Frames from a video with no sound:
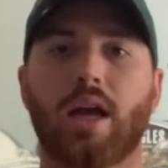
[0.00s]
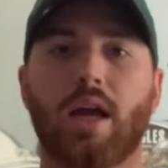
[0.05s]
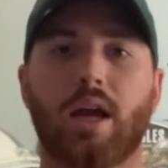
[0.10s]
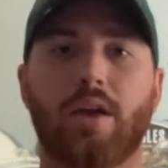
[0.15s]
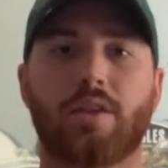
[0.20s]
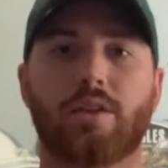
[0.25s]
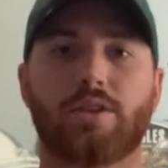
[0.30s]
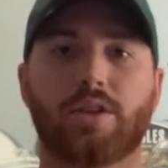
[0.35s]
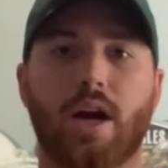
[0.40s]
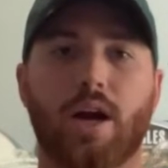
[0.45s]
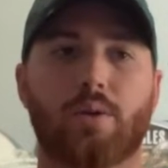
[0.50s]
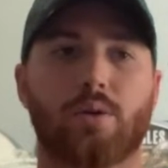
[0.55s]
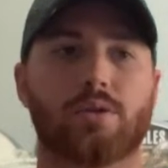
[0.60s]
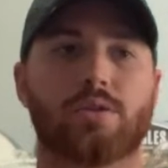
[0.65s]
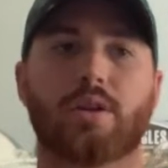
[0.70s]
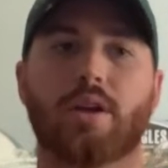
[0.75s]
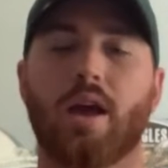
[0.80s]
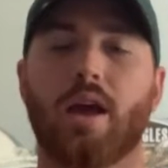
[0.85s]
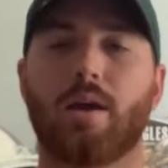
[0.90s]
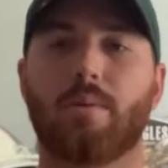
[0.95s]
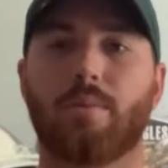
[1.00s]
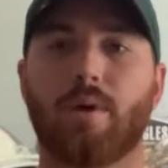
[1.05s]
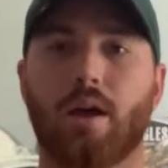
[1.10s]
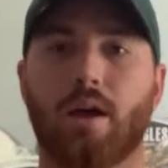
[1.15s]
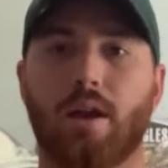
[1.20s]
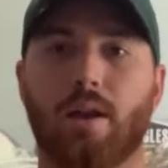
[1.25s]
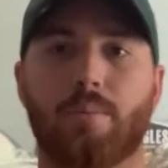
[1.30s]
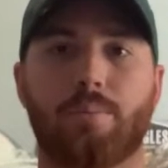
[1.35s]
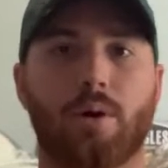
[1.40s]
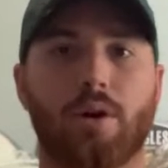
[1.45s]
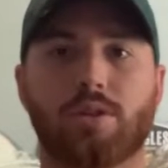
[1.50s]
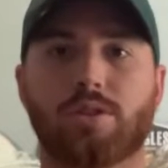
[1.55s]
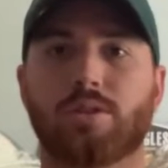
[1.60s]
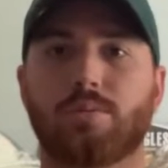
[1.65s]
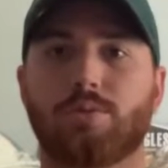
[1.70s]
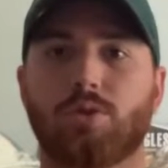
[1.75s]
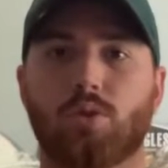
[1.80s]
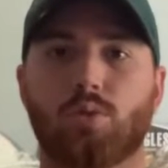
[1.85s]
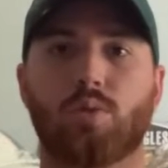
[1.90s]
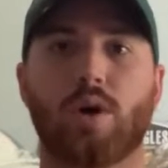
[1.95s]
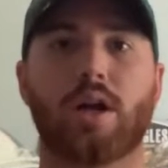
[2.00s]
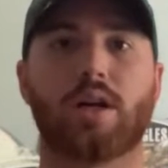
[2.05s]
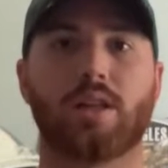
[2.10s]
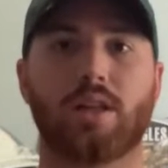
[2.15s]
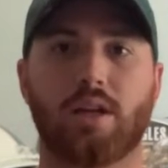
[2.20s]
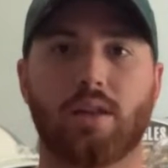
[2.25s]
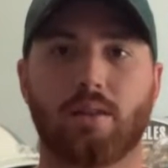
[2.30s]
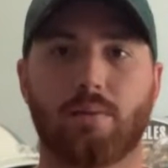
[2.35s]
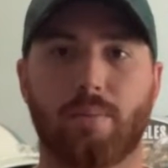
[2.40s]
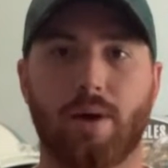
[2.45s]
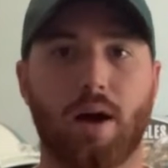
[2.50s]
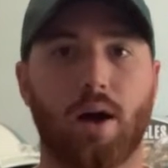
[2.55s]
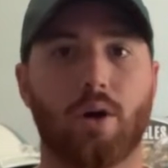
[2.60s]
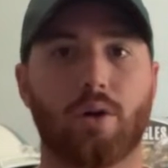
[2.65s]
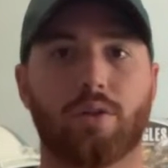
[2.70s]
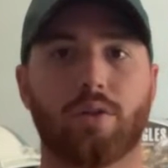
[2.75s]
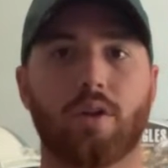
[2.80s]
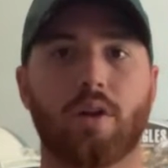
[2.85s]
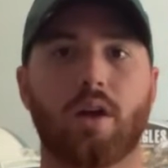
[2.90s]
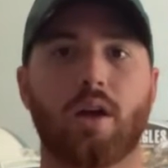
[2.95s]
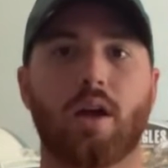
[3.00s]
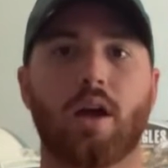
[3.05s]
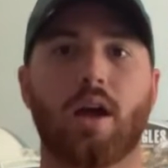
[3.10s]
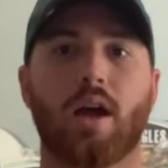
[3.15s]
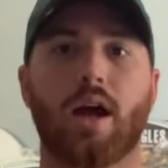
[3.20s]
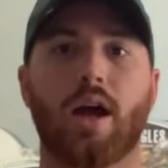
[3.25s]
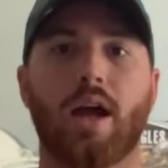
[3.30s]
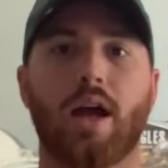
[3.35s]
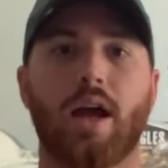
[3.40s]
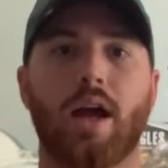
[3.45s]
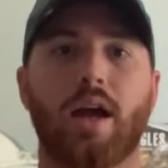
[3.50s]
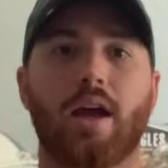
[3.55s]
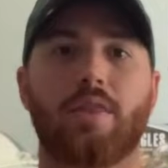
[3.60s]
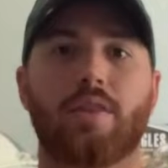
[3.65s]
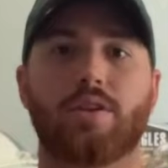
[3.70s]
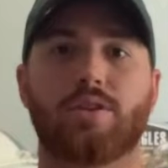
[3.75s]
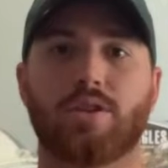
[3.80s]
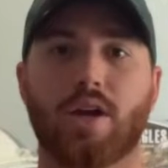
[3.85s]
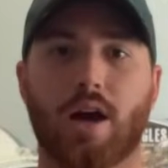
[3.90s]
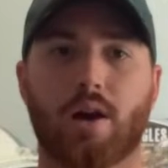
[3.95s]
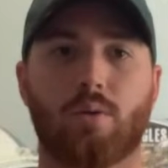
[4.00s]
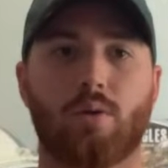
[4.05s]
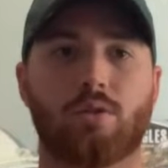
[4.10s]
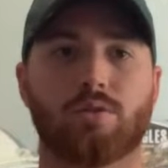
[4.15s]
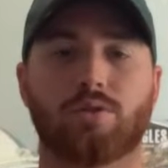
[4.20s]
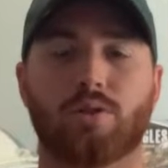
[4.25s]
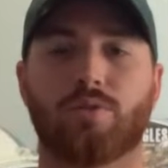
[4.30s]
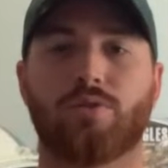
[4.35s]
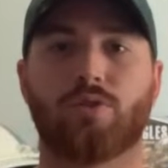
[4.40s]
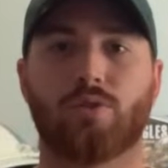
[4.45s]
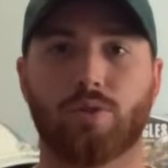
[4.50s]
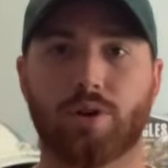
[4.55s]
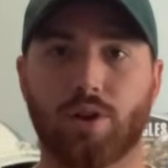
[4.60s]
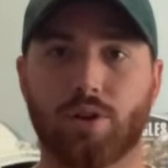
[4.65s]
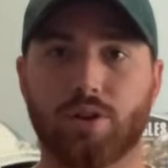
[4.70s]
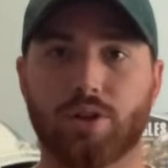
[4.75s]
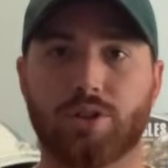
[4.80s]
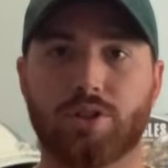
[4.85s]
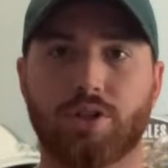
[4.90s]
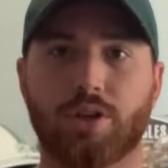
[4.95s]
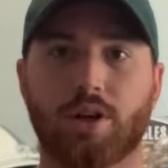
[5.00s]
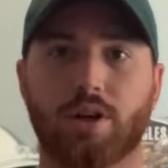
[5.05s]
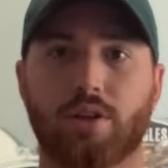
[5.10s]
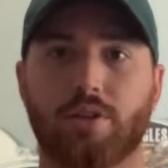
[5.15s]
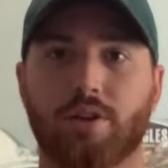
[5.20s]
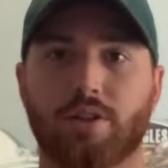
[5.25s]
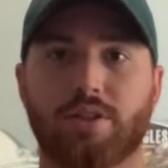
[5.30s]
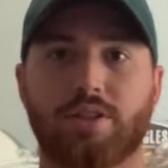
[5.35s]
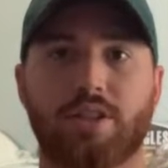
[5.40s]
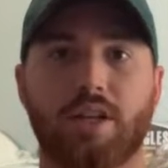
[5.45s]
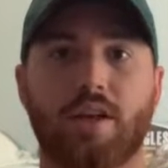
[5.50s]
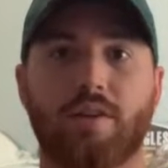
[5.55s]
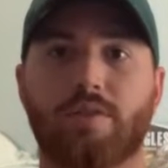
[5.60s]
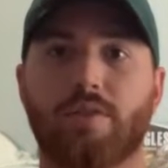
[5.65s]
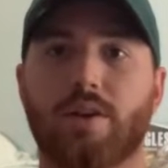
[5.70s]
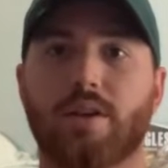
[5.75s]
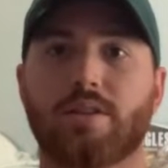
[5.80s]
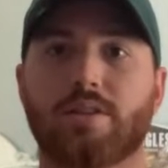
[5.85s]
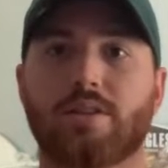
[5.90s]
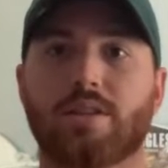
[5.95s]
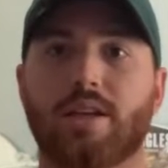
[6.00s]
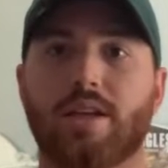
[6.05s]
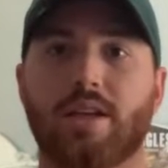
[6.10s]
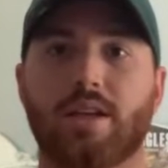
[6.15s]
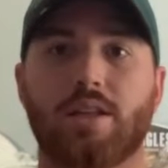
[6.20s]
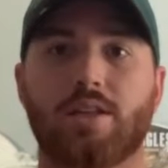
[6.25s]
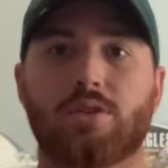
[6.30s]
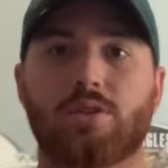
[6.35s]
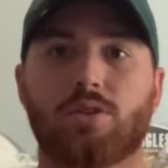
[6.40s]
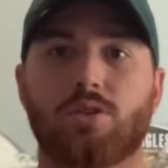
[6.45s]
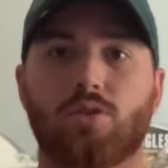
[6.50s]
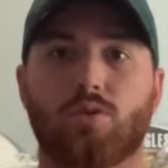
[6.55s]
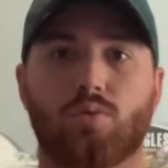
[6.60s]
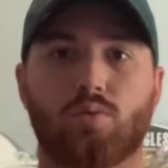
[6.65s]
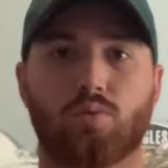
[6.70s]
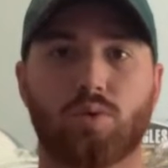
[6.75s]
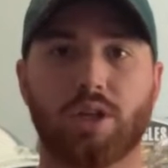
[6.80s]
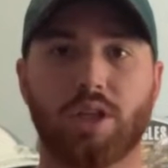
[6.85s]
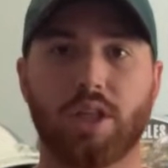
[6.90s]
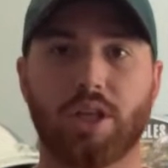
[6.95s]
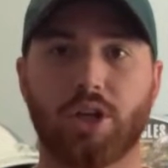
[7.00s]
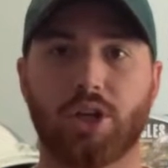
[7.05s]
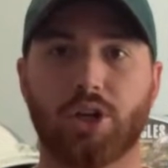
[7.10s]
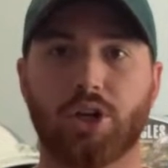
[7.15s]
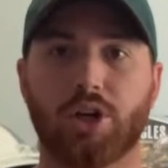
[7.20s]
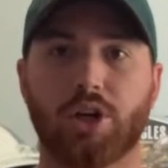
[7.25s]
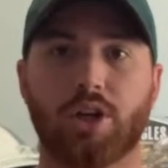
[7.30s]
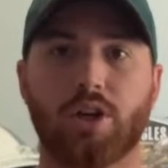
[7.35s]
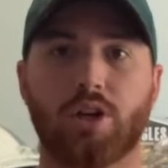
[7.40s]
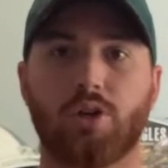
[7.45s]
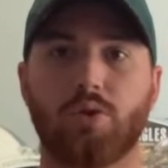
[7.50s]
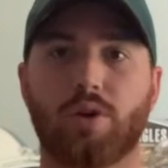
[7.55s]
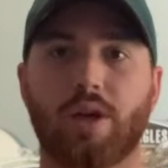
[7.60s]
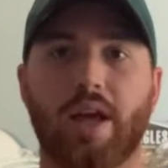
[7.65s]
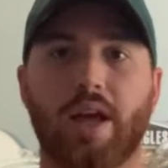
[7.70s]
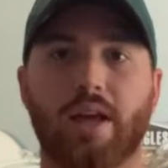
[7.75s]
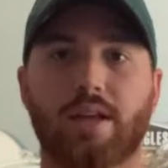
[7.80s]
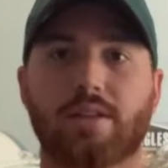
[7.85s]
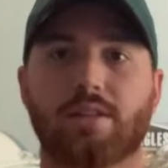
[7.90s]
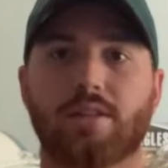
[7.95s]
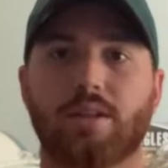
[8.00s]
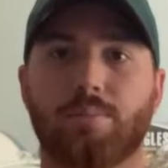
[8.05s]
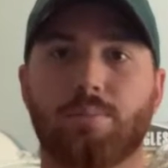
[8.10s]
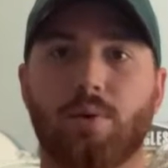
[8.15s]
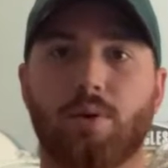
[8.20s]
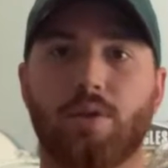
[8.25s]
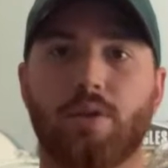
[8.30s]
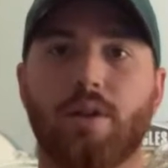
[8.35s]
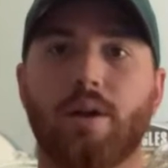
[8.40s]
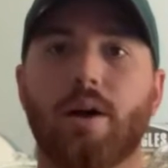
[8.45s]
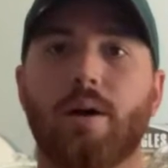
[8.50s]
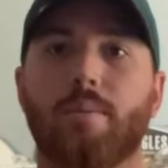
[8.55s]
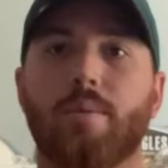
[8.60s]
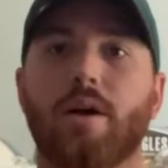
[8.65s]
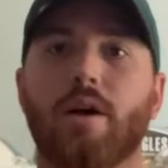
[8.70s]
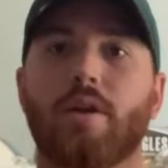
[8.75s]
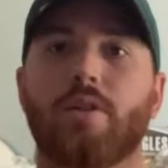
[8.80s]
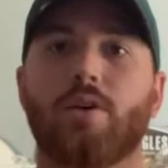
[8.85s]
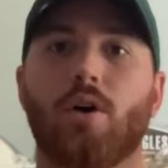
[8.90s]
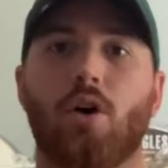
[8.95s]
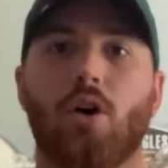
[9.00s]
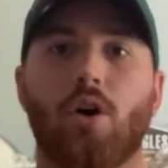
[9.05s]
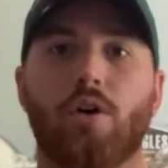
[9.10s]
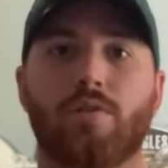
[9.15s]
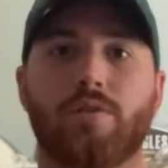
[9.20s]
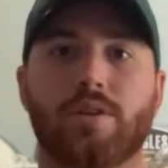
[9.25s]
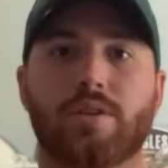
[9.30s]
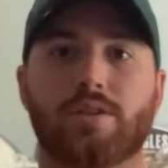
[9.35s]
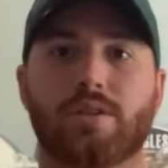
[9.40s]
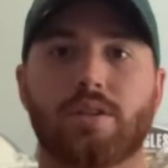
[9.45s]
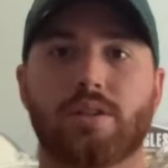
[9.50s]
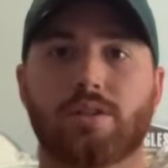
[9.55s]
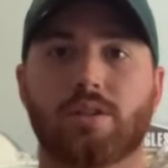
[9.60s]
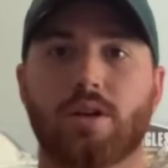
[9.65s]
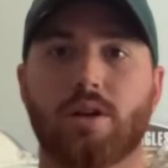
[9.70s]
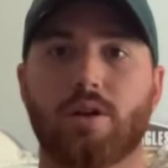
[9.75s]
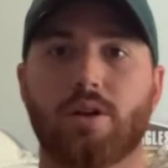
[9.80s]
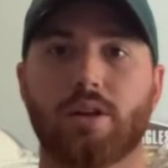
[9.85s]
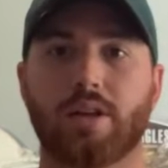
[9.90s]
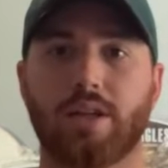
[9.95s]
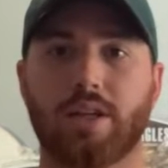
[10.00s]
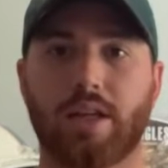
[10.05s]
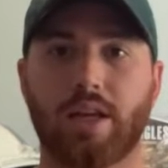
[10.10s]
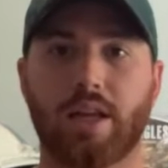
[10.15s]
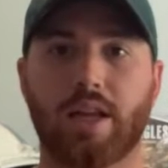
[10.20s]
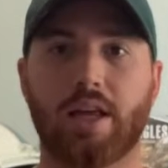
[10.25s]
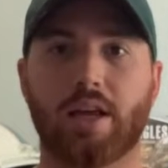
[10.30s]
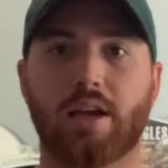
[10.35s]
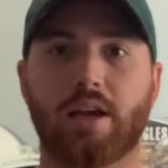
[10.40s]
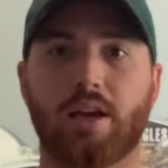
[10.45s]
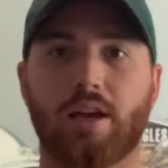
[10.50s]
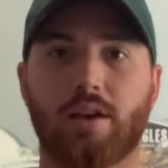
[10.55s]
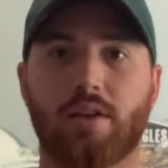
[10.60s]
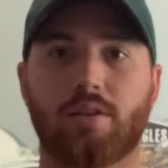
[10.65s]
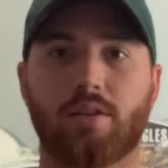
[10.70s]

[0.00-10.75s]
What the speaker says: And the Jaguars came in and punched them directly in the mouth. And the Jaguars are for real this year. Their defense is really good. You can't sleep on them. The offense is getting